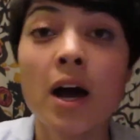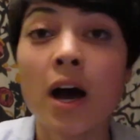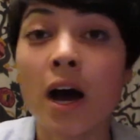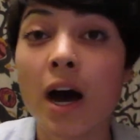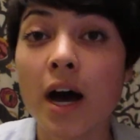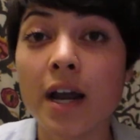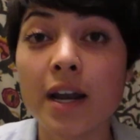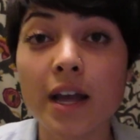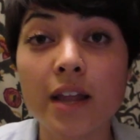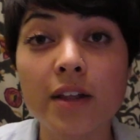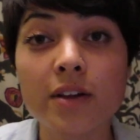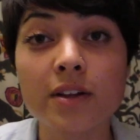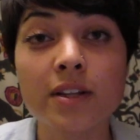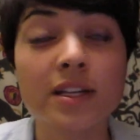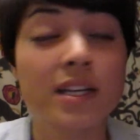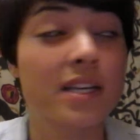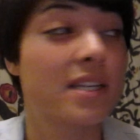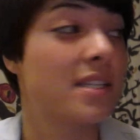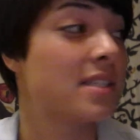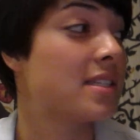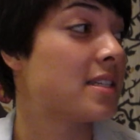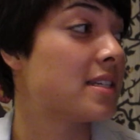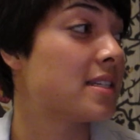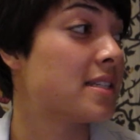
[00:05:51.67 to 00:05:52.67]
Another thing
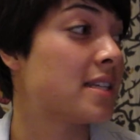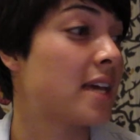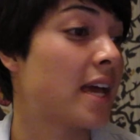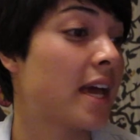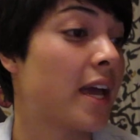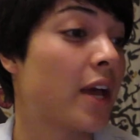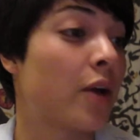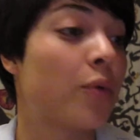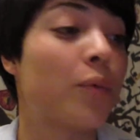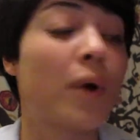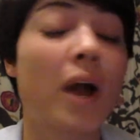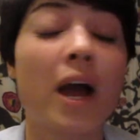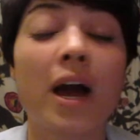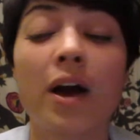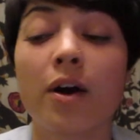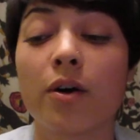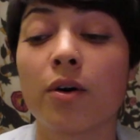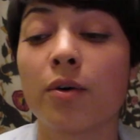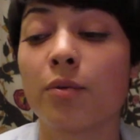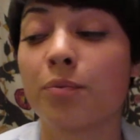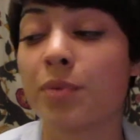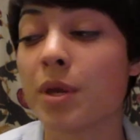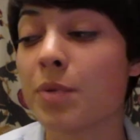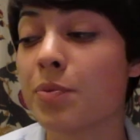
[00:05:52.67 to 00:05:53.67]
is to say,
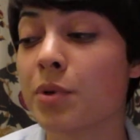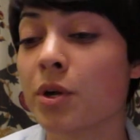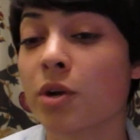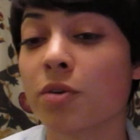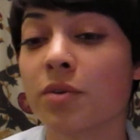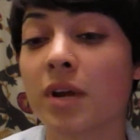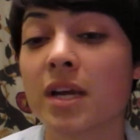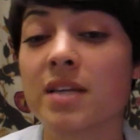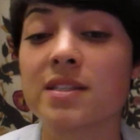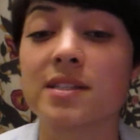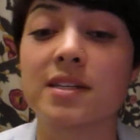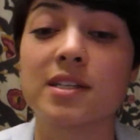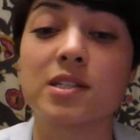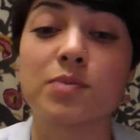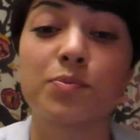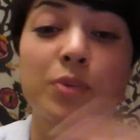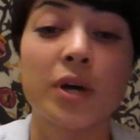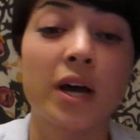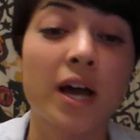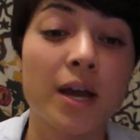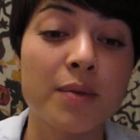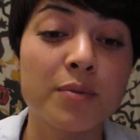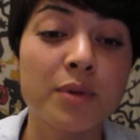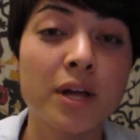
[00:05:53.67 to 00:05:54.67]
wow, people are racist, but
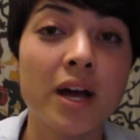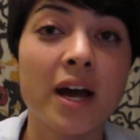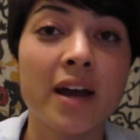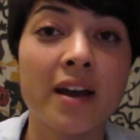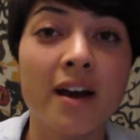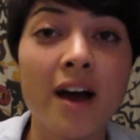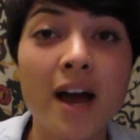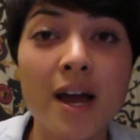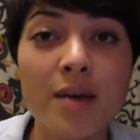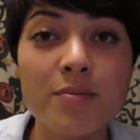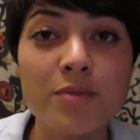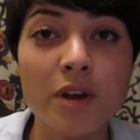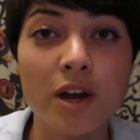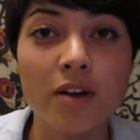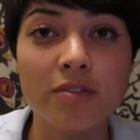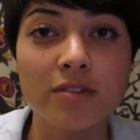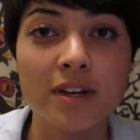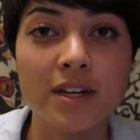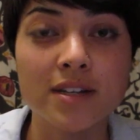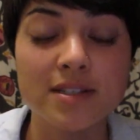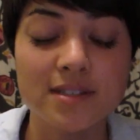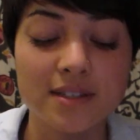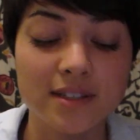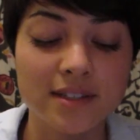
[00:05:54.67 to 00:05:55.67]
I'm glad I'm not
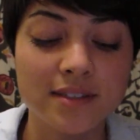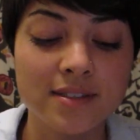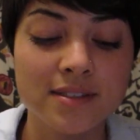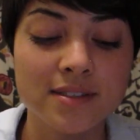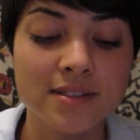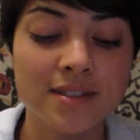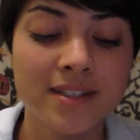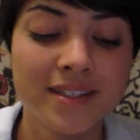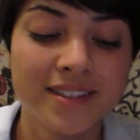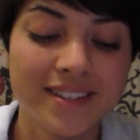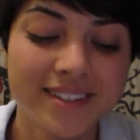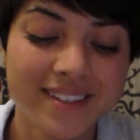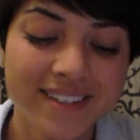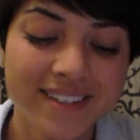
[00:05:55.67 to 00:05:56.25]
racist.